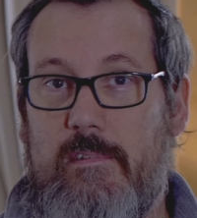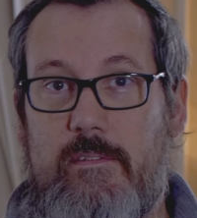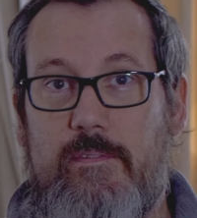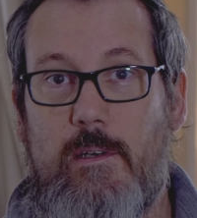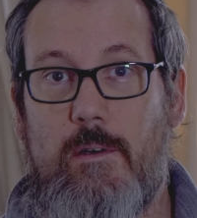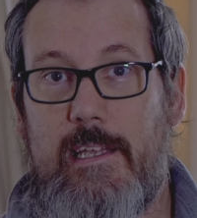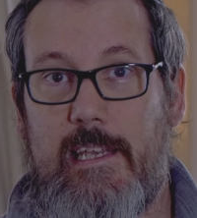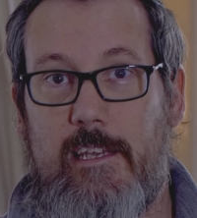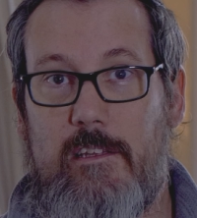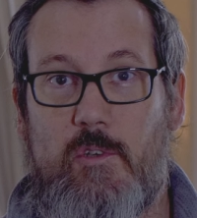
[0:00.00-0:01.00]
felt I
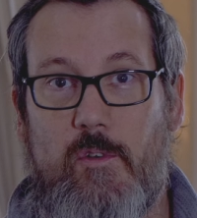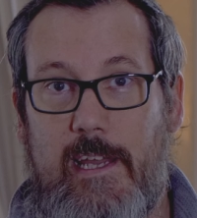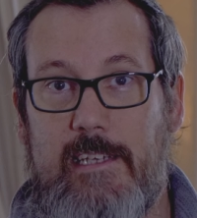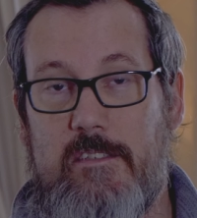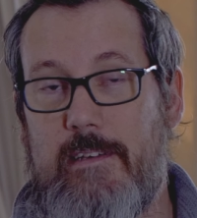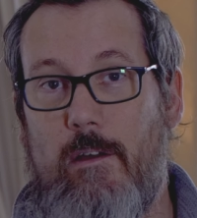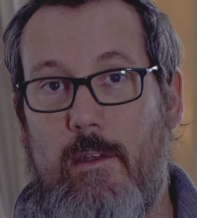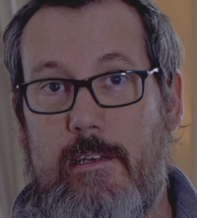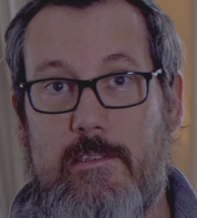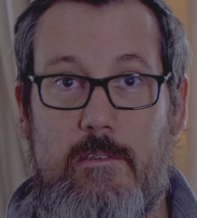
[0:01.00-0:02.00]
needed the creative
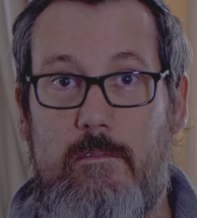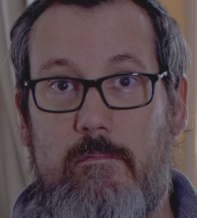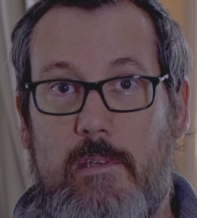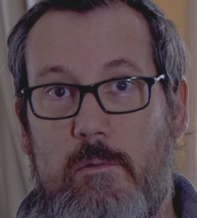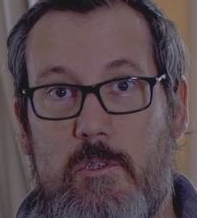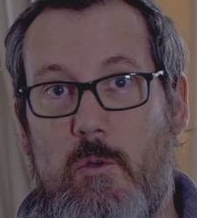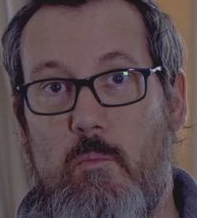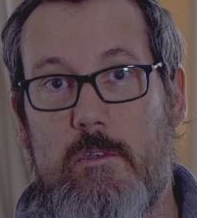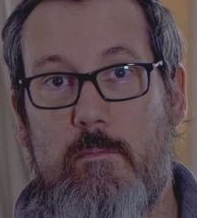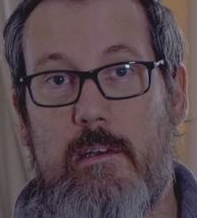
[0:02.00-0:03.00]
outlet, so
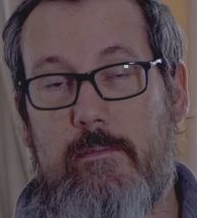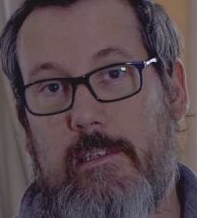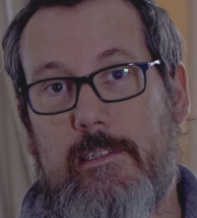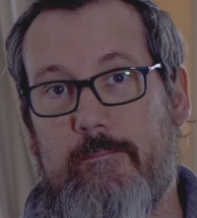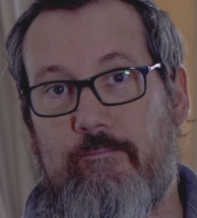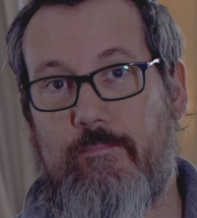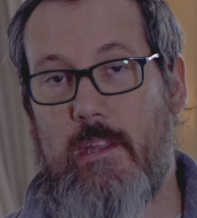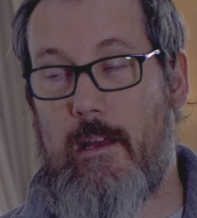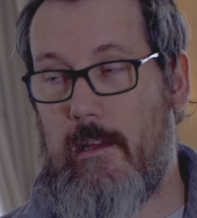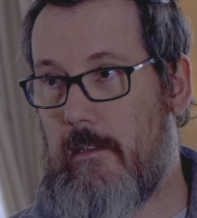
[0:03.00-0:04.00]
YouTube was my victim.
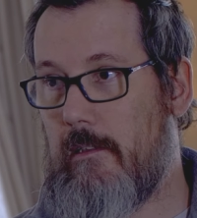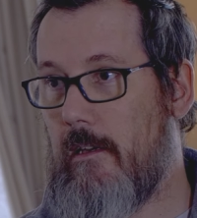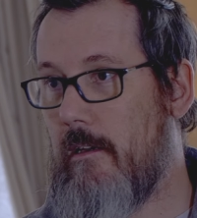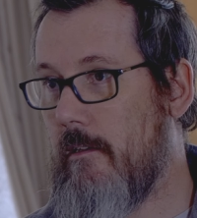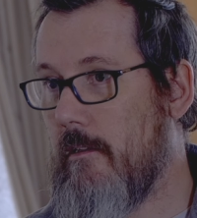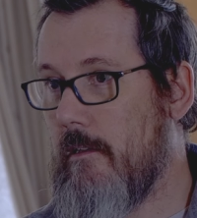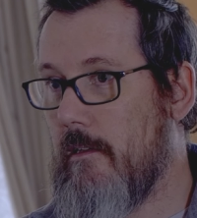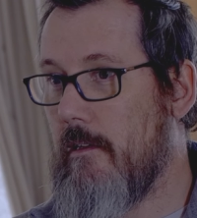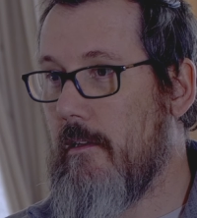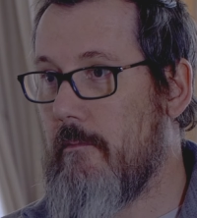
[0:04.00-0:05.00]
And uh,
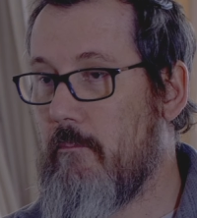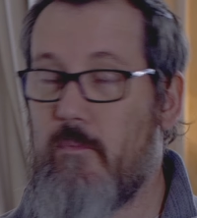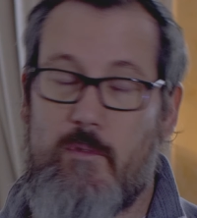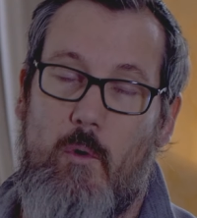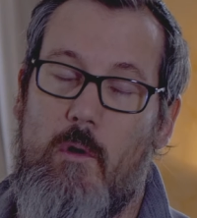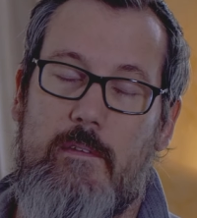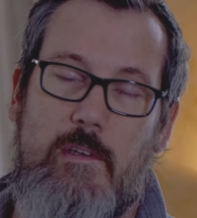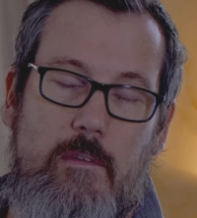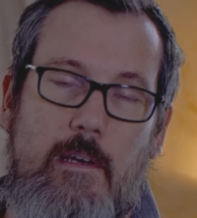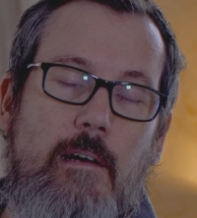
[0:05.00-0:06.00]
for all of
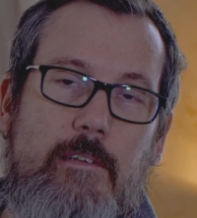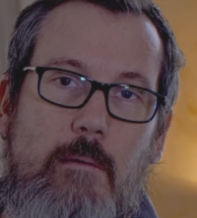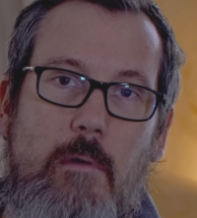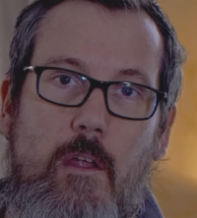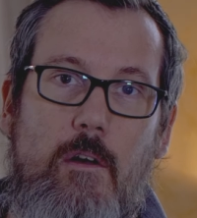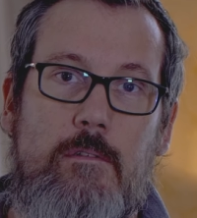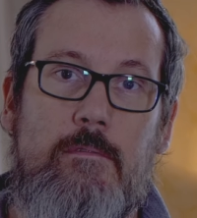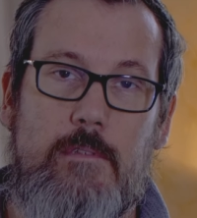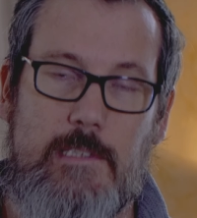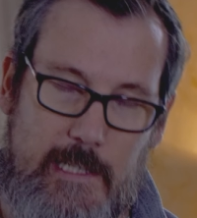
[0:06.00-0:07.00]
you that have come along,
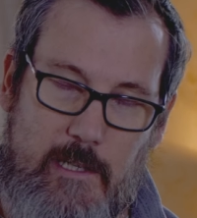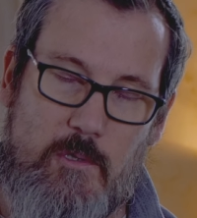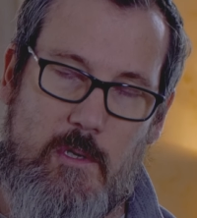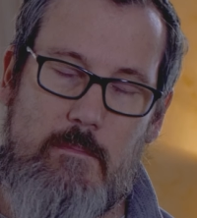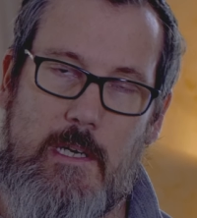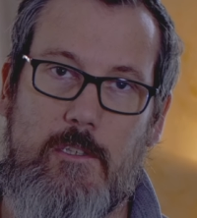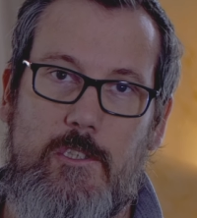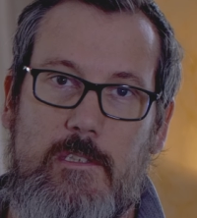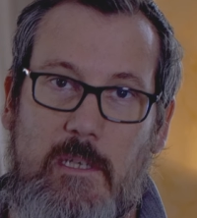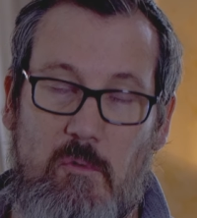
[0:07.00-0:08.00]
thank you so
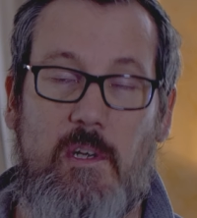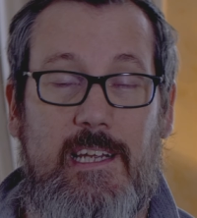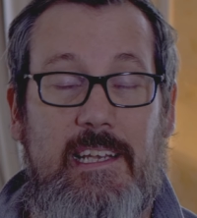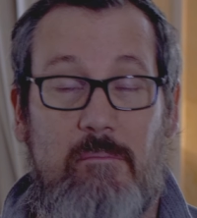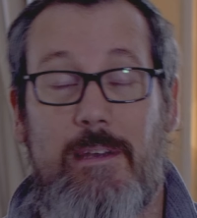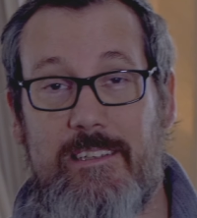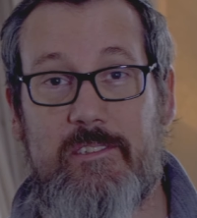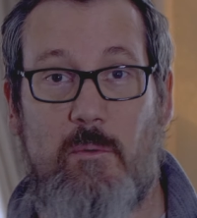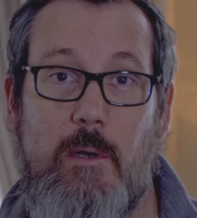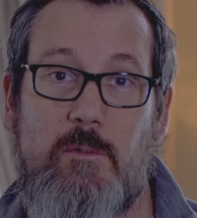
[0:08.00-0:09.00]
much. It really means
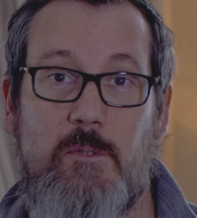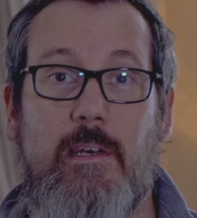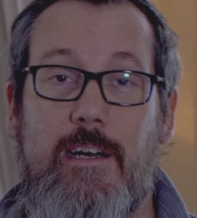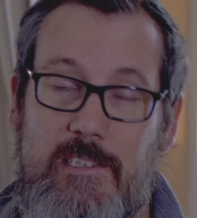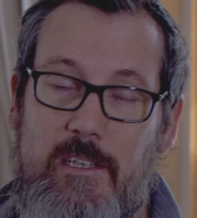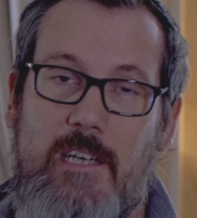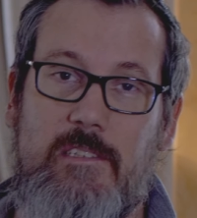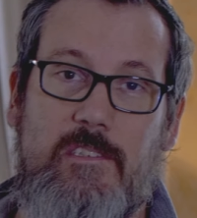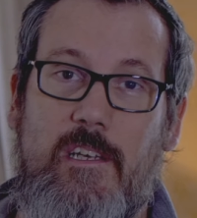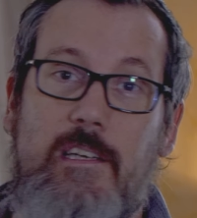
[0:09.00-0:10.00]
the world to me. I, I,
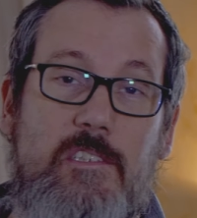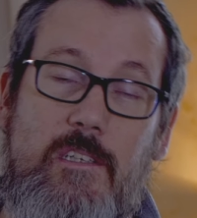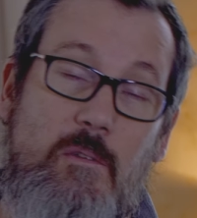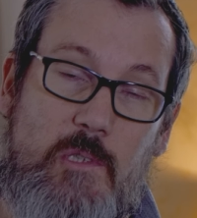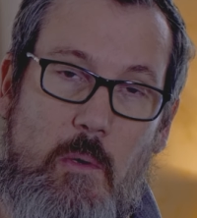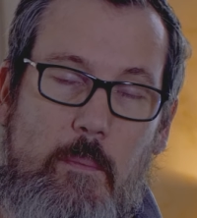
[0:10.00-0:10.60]
I so, so